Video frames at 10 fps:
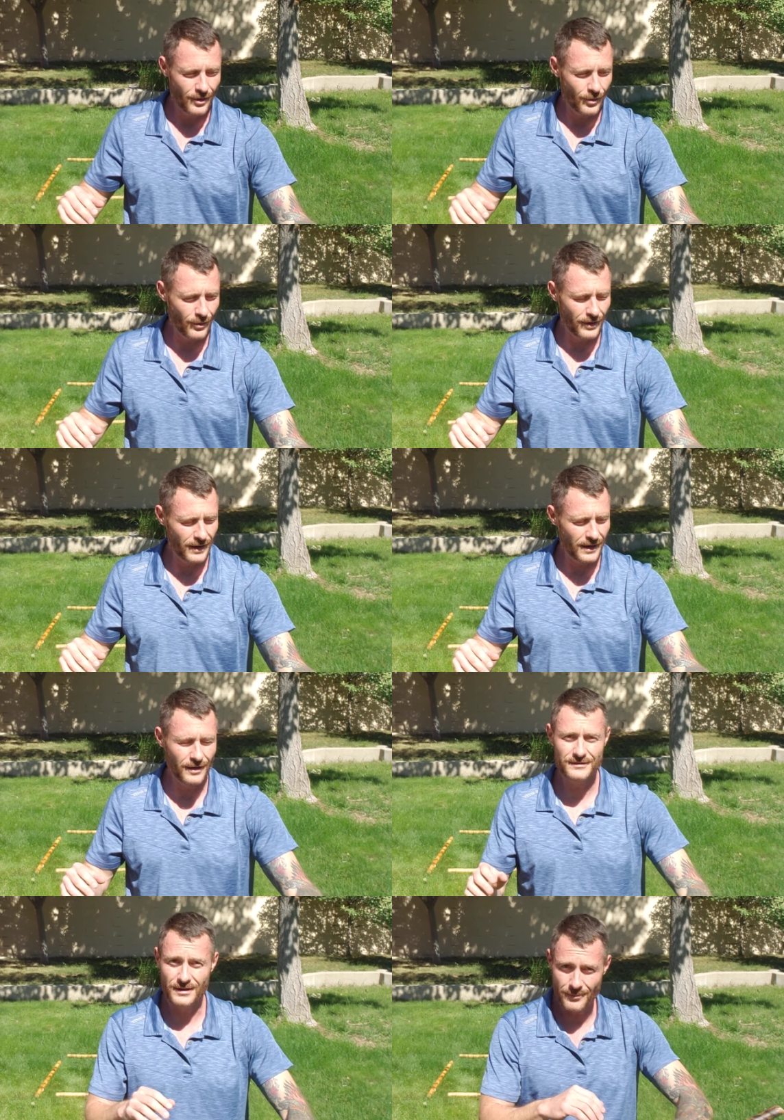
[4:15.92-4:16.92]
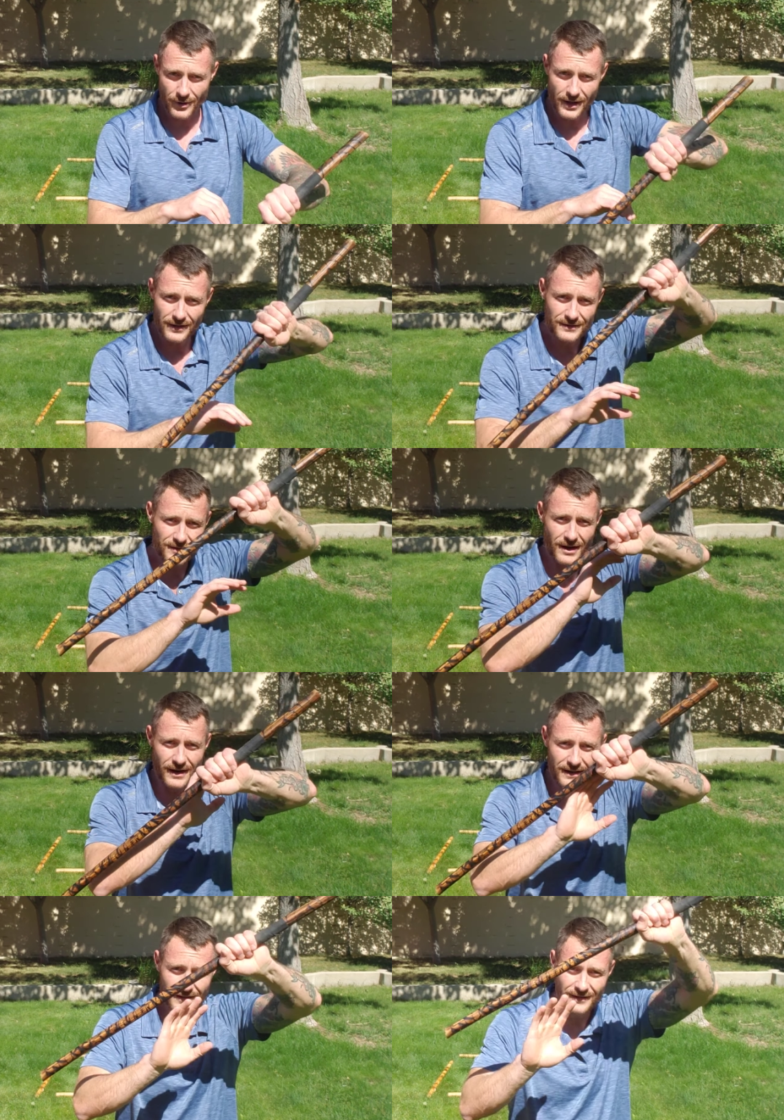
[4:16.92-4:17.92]
or it's an umbrella,
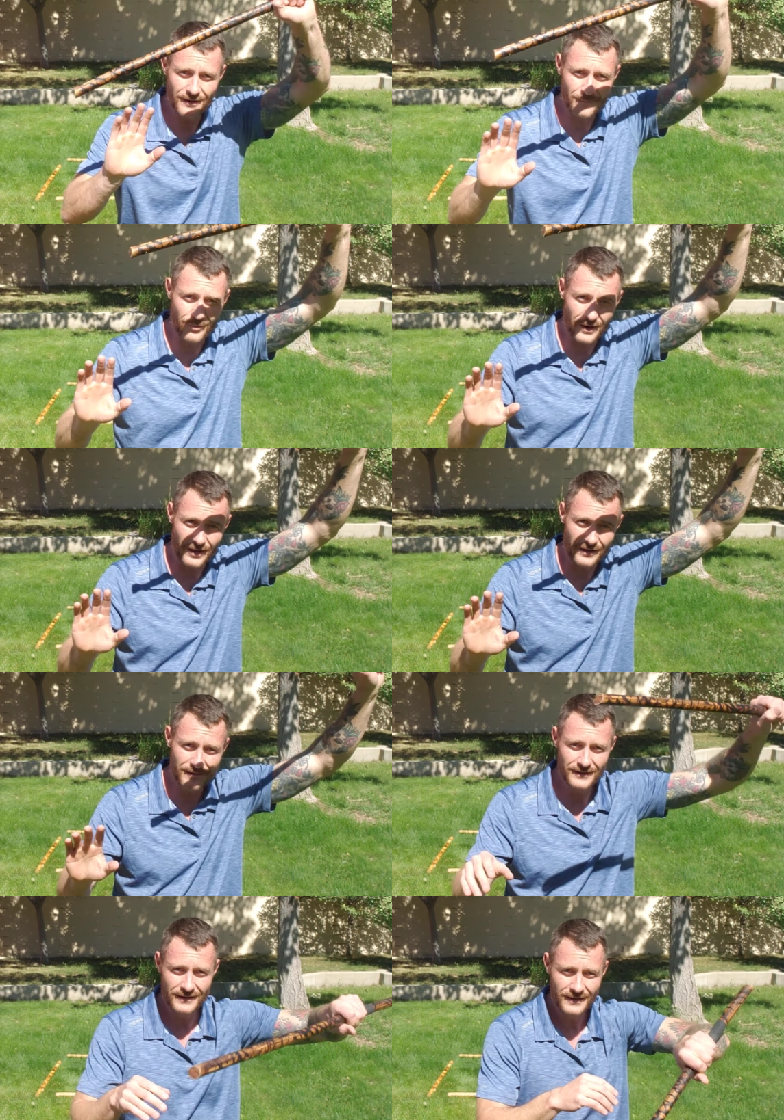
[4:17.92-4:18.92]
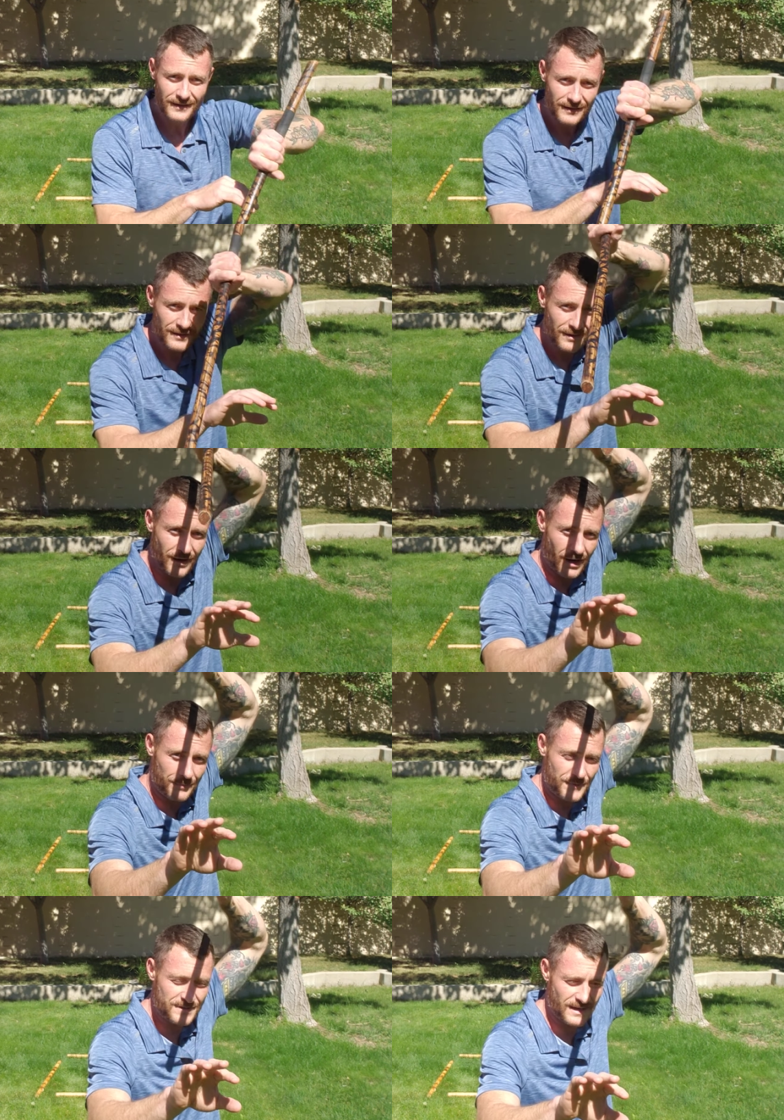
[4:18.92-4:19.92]
sorry, umbrella,
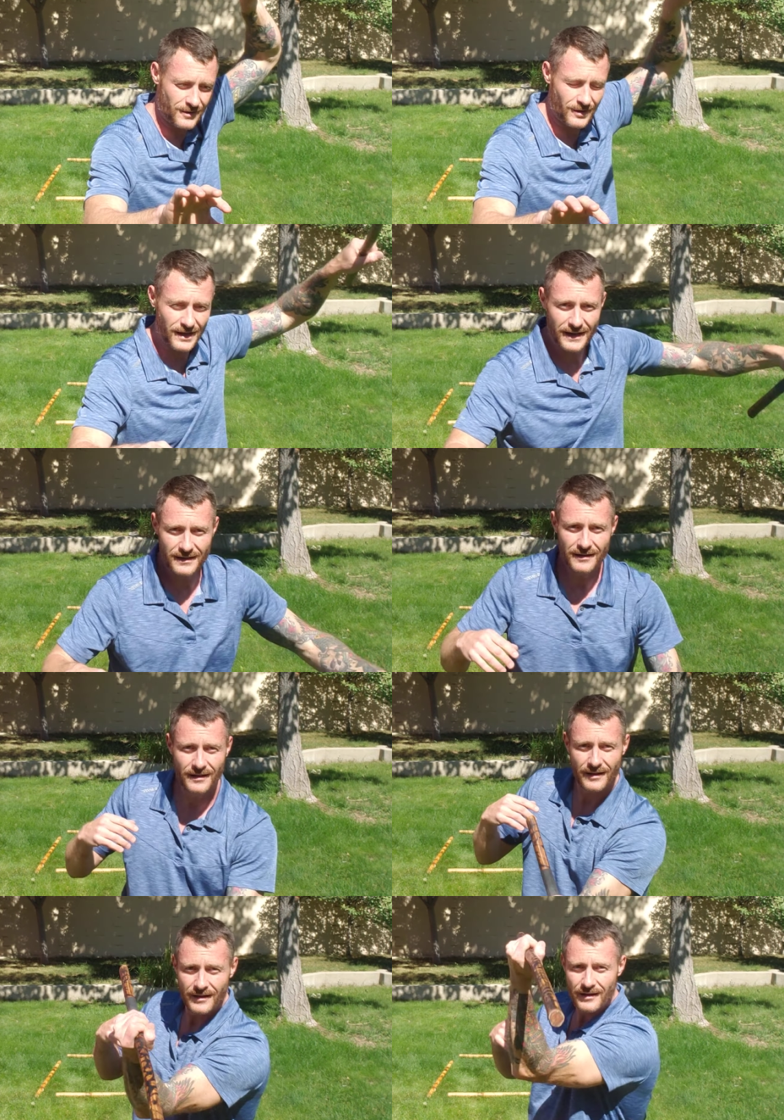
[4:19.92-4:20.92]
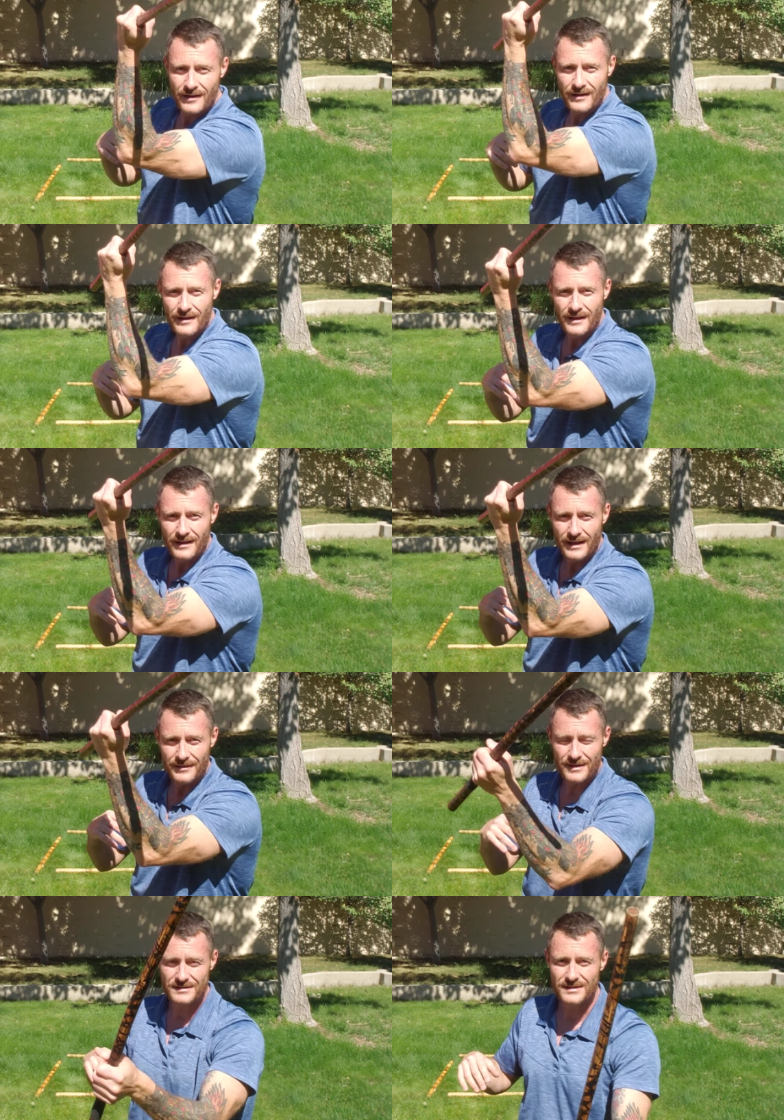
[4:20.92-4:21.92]
up the center line.
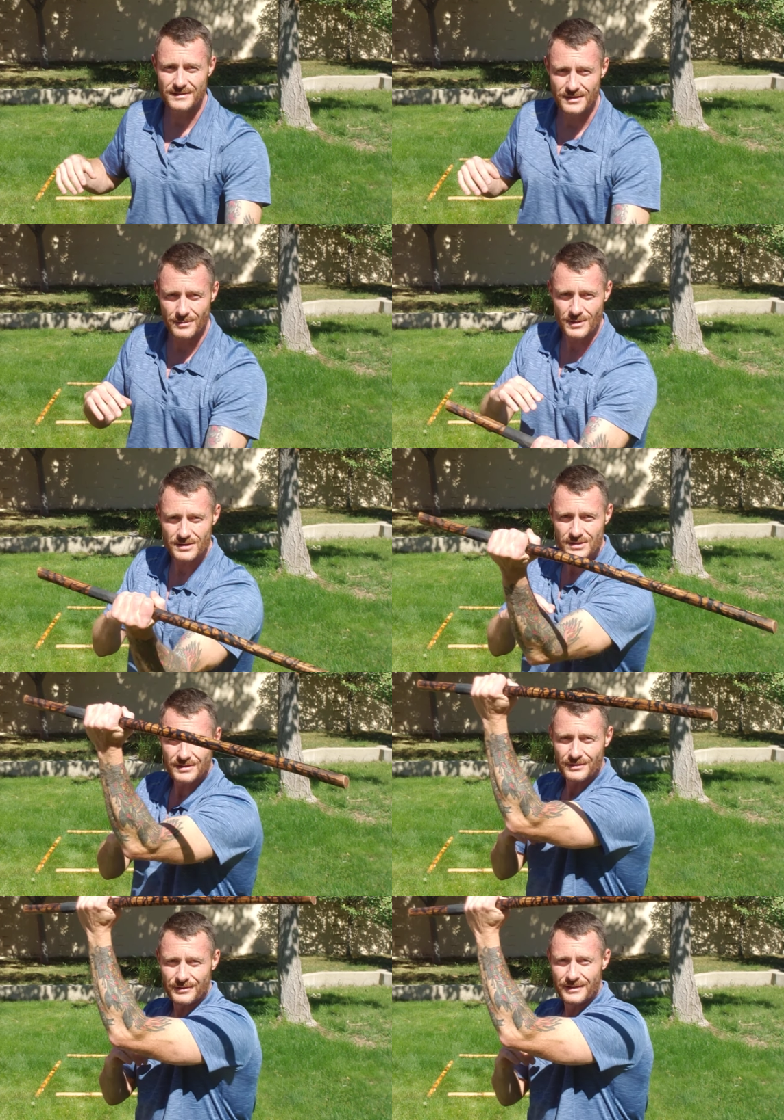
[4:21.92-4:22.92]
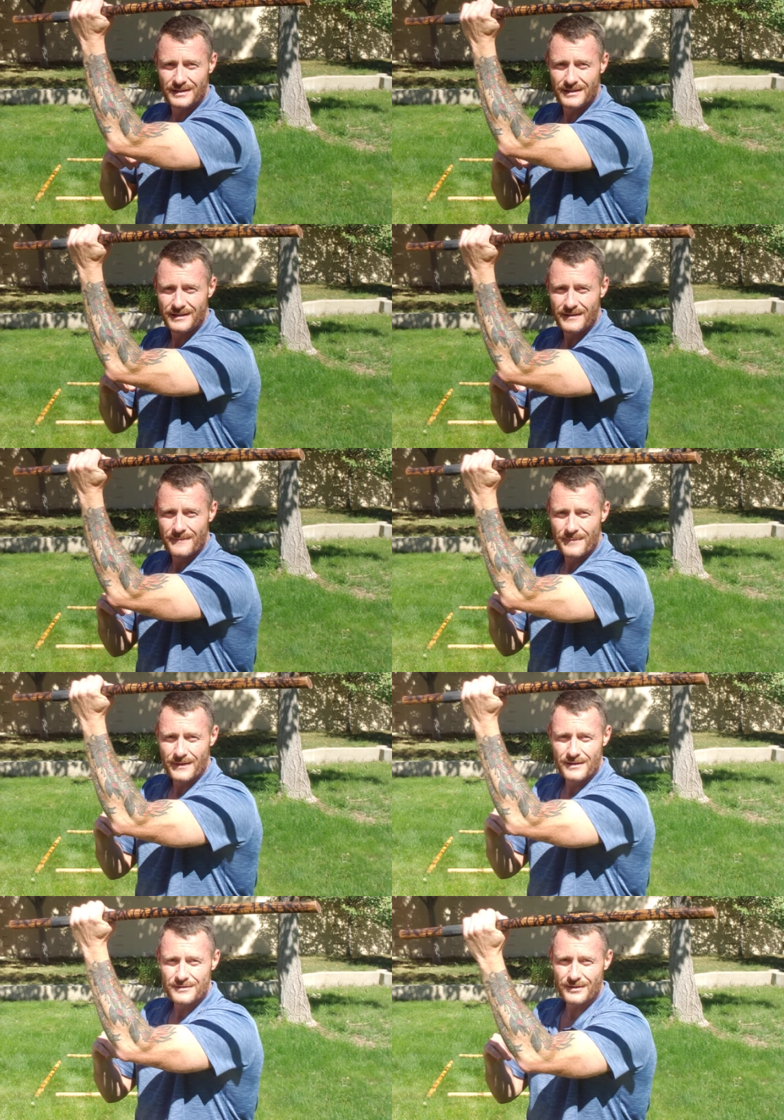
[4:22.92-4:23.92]
And this is going to be a shield.
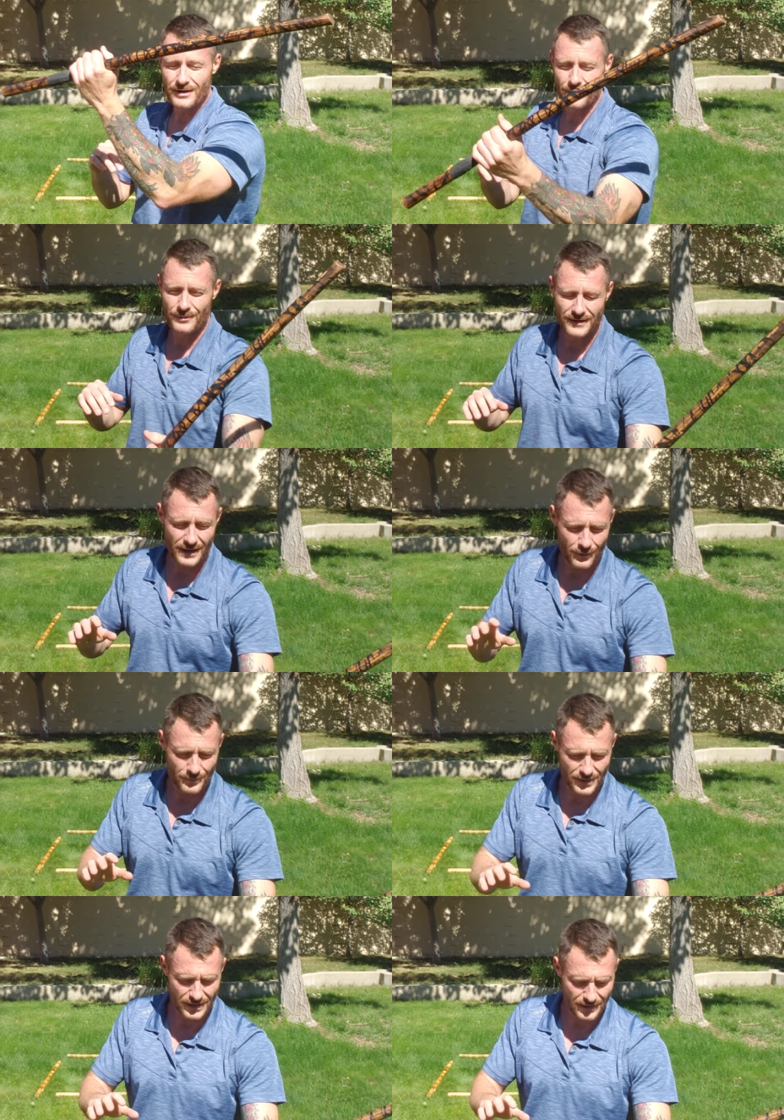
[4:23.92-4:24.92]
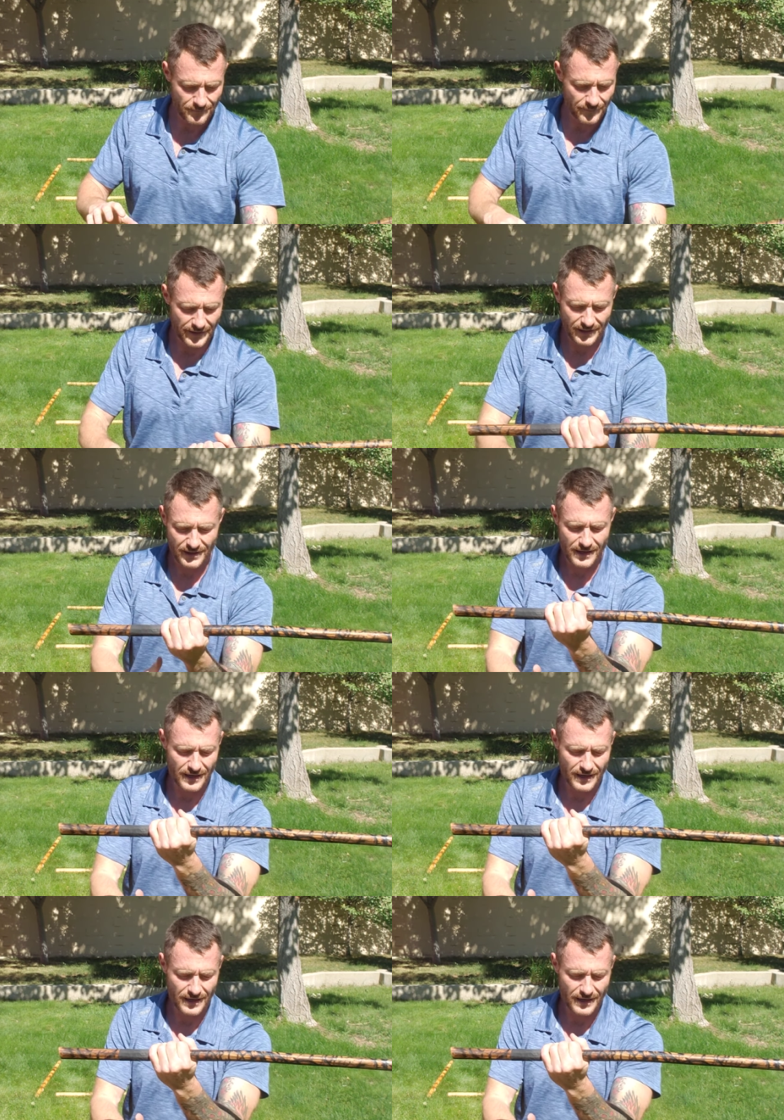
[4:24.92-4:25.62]
So that would be like